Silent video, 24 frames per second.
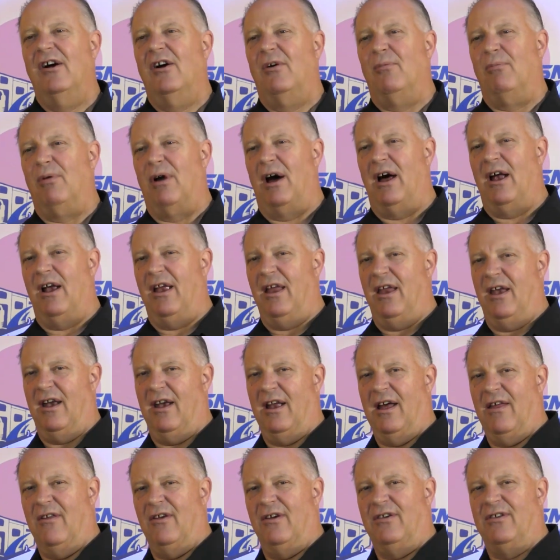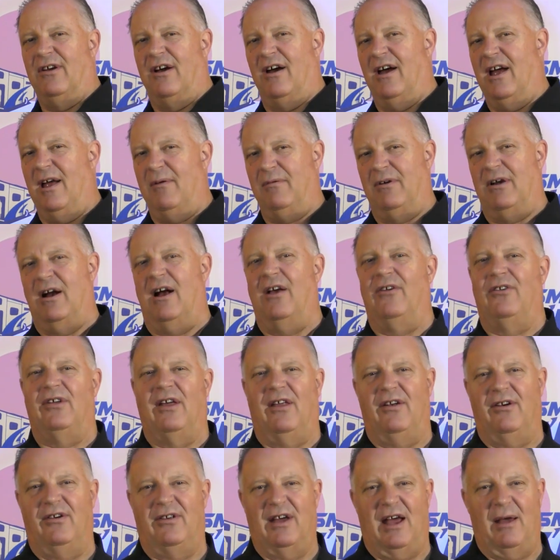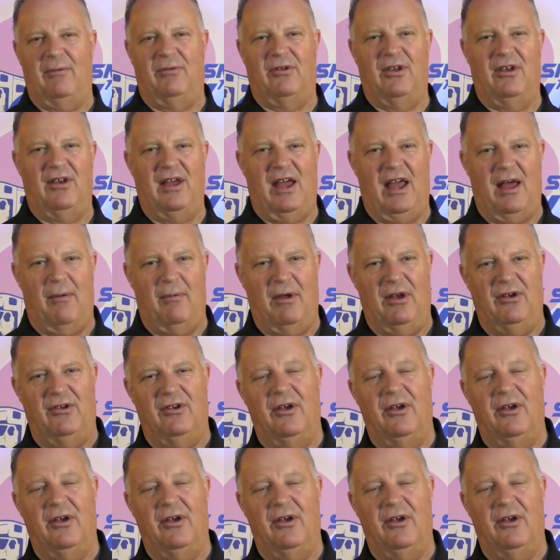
Brought it in another time, caused other types of damage.